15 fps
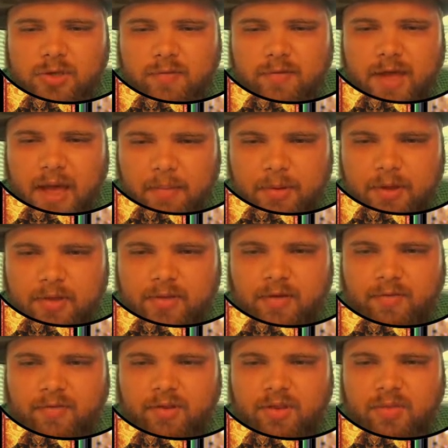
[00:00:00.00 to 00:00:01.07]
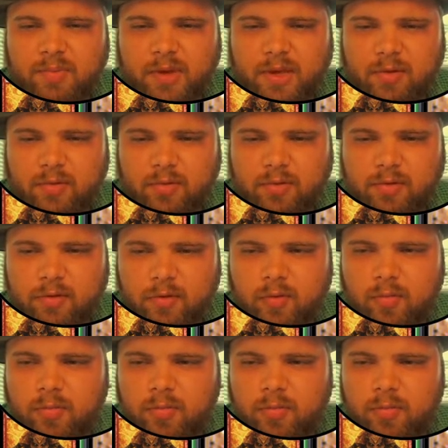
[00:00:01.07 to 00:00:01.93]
can be part of the combo.